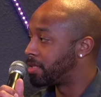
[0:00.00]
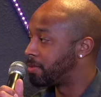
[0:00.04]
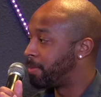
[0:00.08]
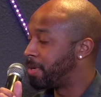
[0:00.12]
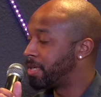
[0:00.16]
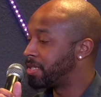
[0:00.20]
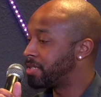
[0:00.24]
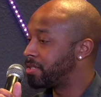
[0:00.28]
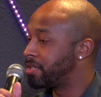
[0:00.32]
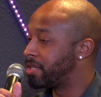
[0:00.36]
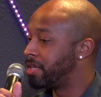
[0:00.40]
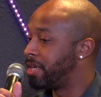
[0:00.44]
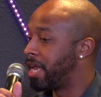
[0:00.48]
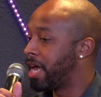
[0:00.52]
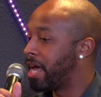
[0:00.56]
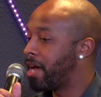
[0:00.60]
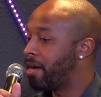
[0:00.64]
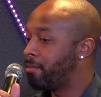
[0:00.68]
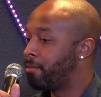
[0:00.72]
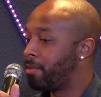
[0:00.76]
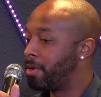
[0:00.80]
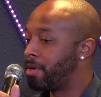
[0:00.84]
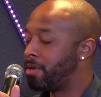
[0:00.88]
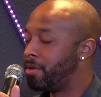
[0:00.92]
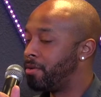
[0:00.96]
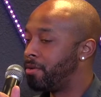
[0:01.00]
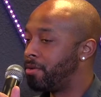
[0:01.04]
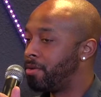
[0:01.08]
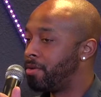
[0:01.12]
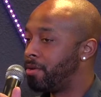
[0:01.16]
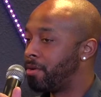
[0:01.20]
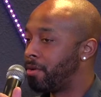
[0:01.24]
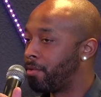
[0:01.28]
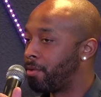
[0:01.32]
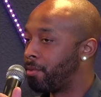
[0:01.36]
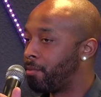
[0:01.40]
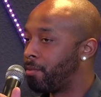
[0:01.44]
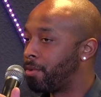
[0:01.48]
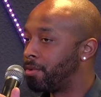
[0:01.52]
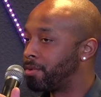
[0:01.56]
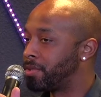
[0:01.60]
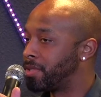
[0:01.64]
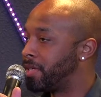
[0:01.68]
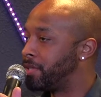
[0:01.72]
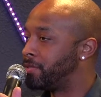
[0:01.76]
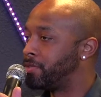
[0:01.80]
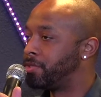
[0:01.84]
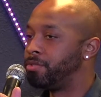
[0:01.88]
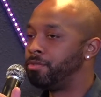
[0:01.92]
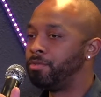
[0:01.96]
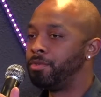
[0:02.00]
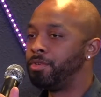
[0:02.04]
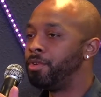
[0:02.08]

Especially now when the world tells you